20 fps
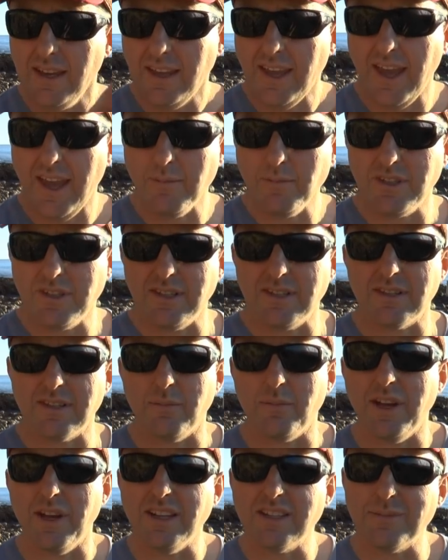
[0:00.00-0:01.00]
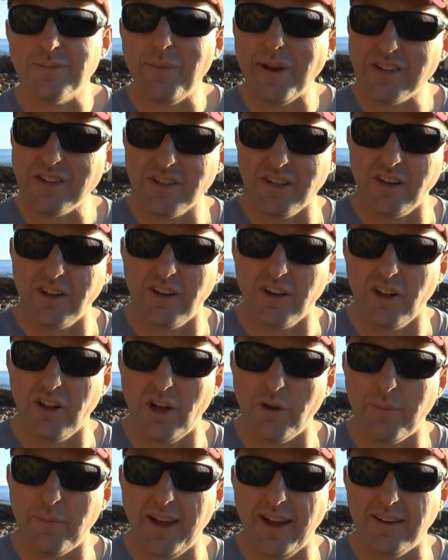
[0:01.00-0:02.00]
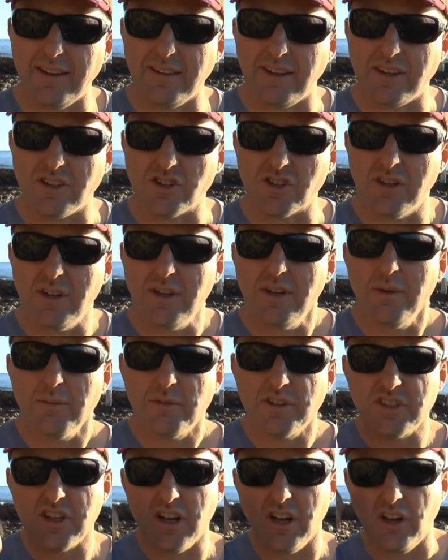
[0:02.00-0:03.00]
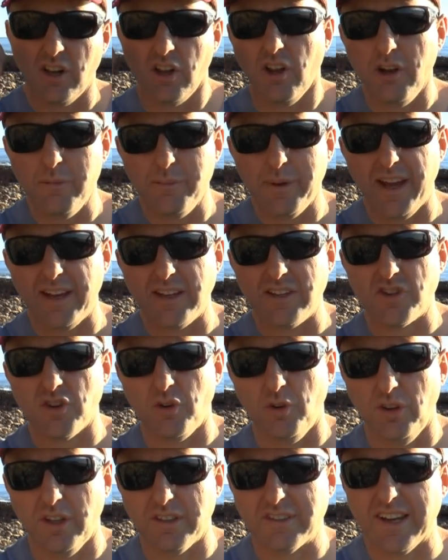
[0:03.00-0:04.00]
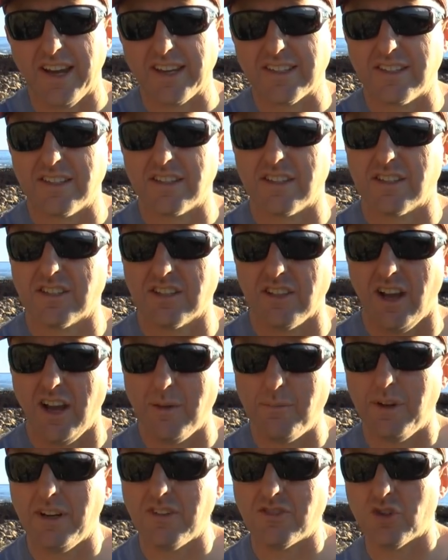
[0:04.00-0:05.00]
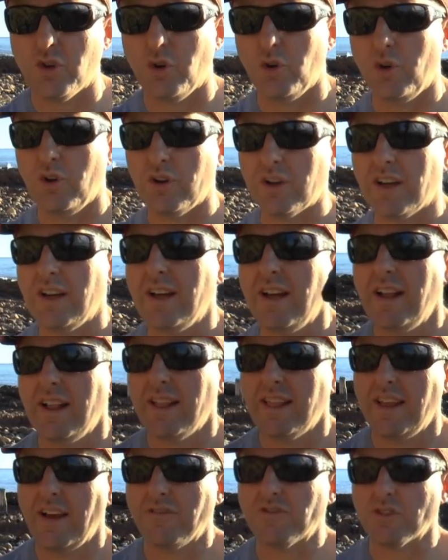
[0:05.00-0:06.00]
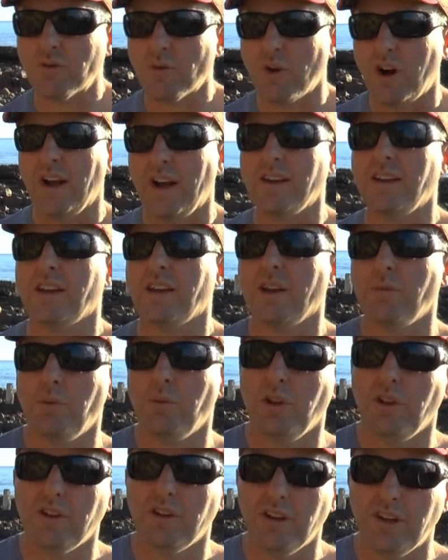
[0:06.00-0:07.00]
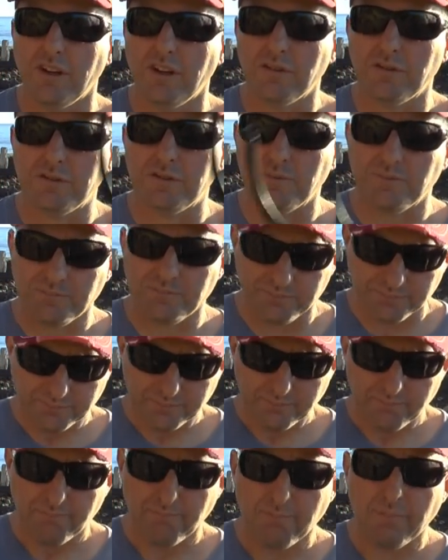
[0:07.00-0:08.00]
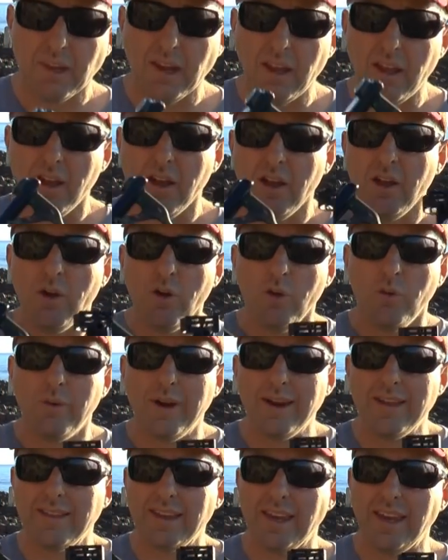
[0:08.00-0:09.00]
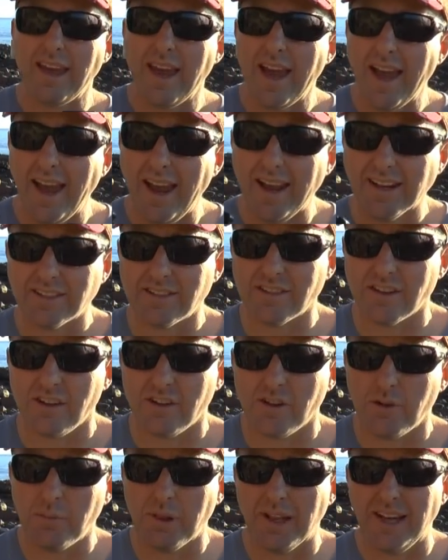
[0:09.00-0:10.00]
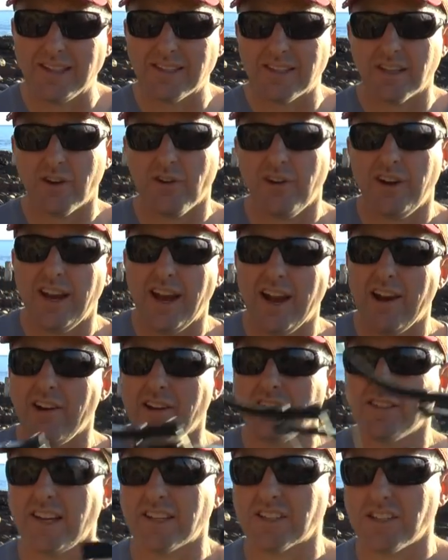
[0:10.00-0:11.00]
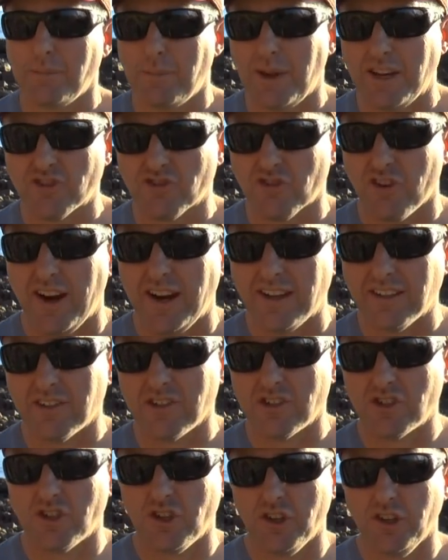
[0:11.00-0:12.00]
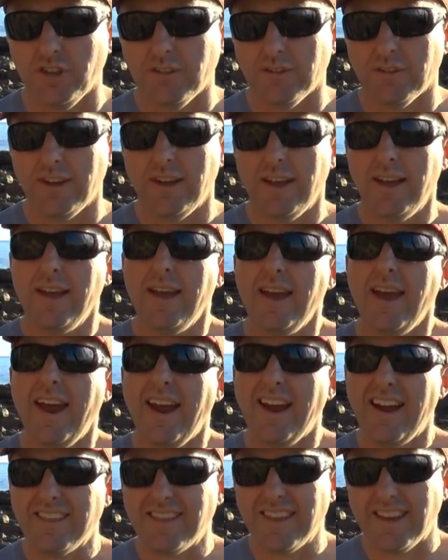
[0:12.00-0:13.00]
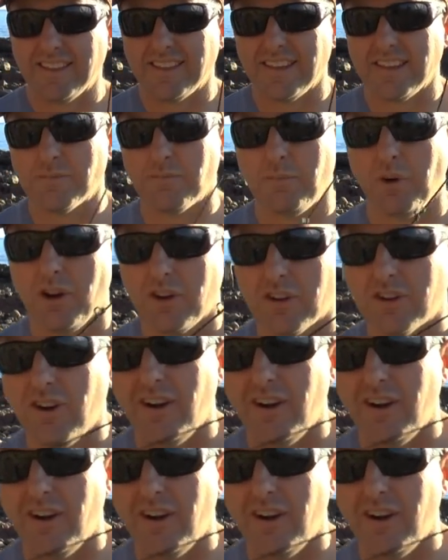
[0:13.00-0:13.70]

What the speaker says: cam system, especially on a low poundage. Because on a low poundage, all it takes is a slight bit of torque left to right and you're going to pull it off. Where the actor who plays the green arrow has actually been trained to shoot, and I think this bow